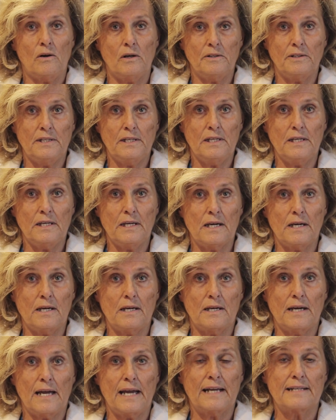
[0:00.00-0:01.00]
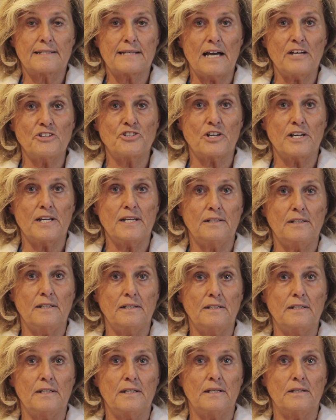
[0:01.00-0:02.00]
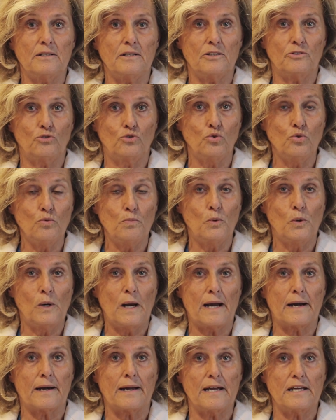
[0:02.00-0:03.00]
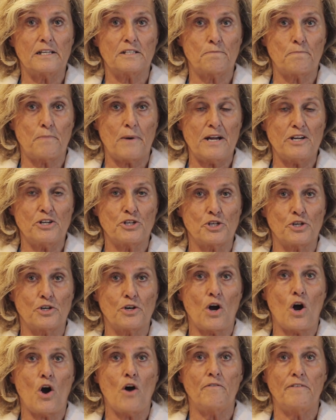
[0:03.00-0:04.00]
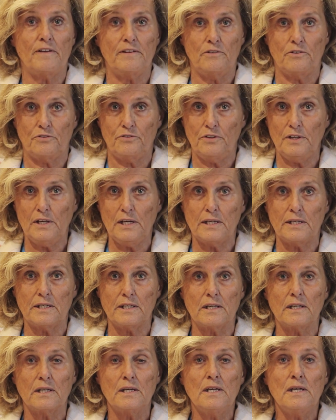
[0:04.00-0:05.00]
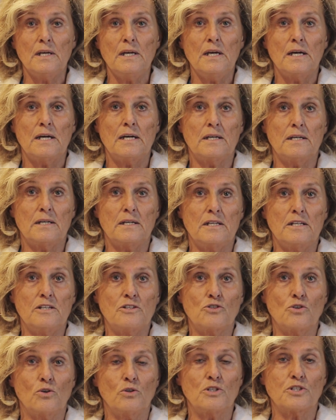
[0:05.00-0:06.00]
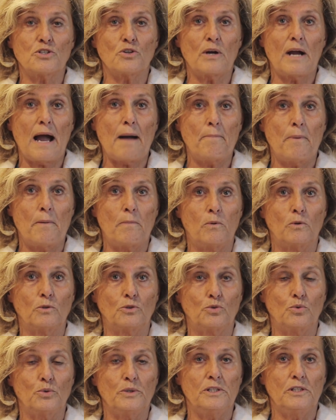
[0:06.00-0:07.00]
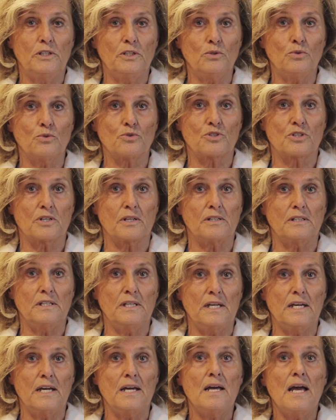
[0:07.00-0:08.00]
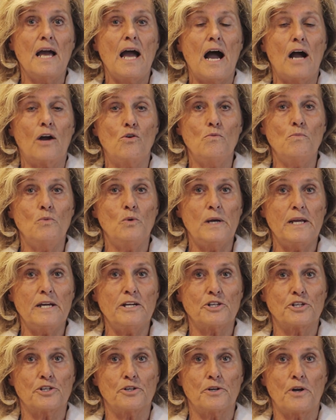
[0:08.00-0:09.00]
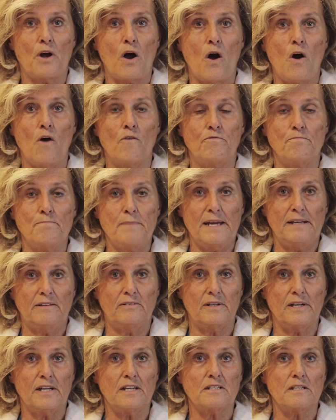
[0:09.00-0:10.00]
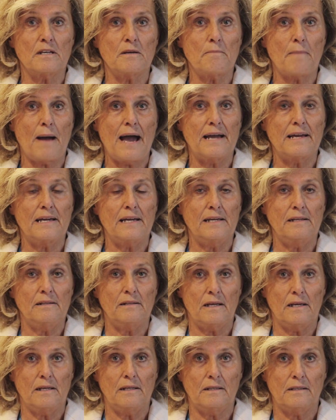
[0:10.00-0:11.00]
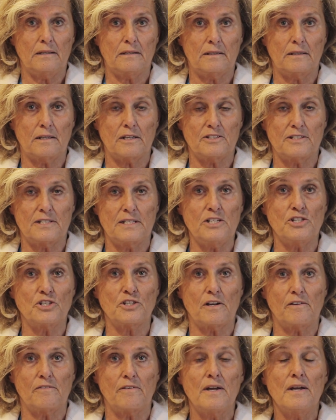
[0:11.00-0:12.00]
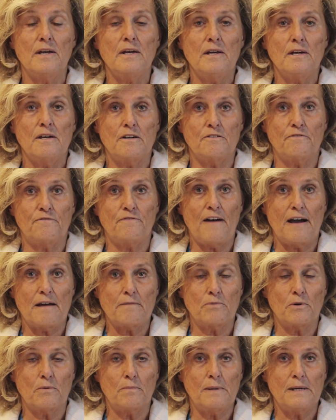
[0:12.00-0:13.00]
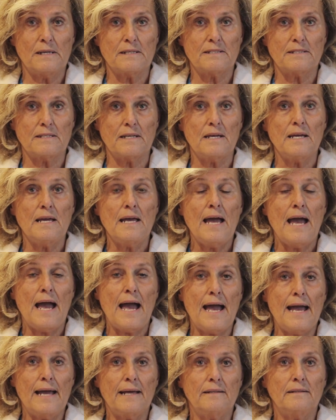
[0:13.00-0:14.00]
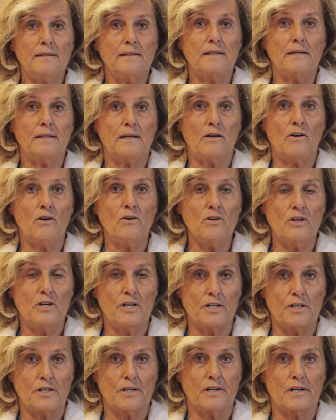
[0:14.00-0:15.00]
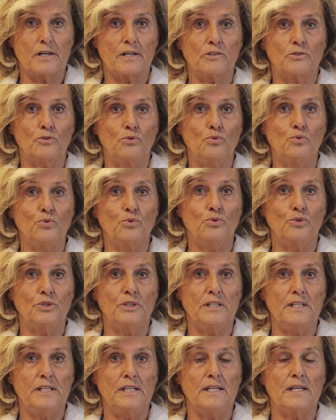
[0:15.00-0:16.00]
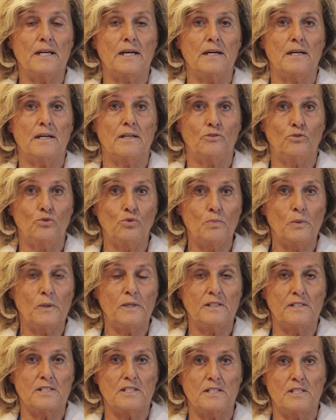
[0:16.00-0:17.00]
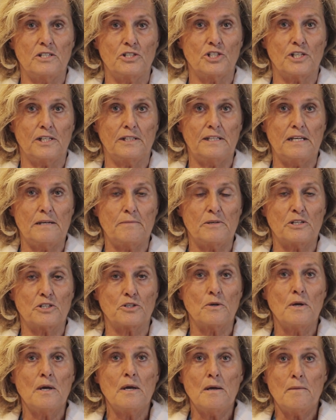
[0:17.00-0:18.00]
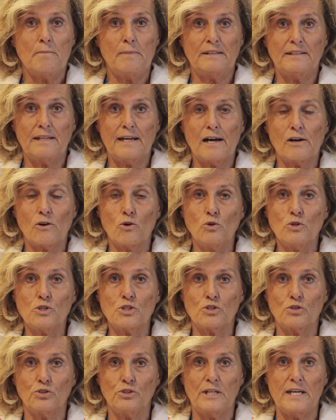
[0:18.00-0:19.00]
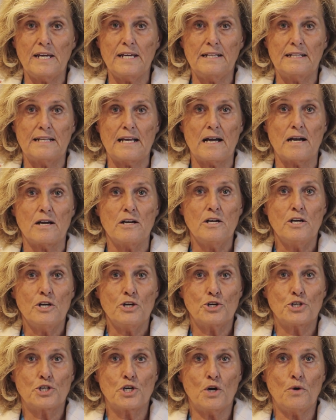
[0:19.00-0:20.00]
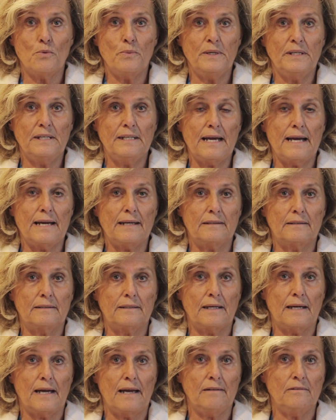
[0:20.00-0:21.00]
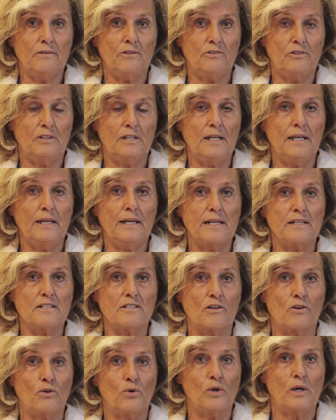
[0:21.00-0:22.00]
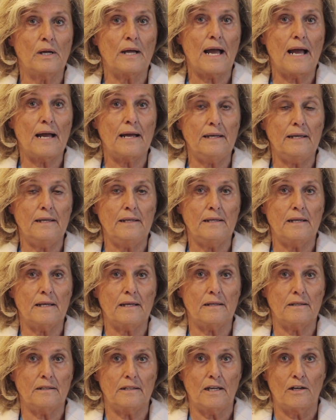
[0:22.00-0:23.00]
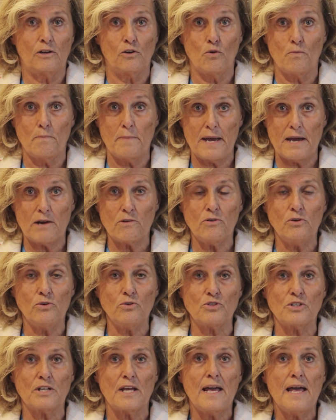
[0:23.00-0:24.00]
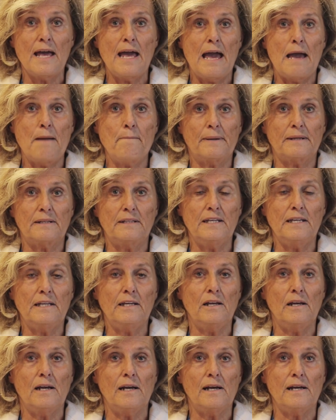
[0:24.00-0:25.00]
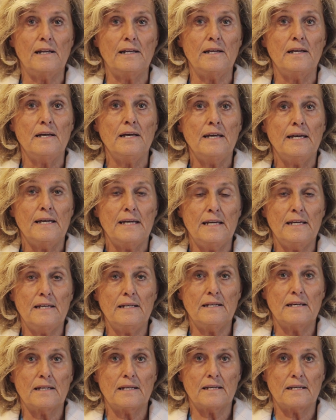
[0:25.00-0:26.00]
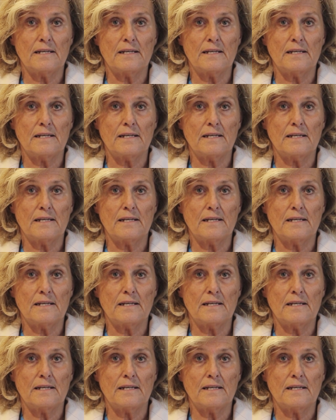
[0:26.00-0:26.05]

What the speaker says: The exaggerated tubular expression of endothelin is also capable to induce the accumulation of matrix by interstitial fibroblasts and concur to the tubulointerstitial damage. But there are also data showing that endothelin has a role in the glomerulus, and particularly in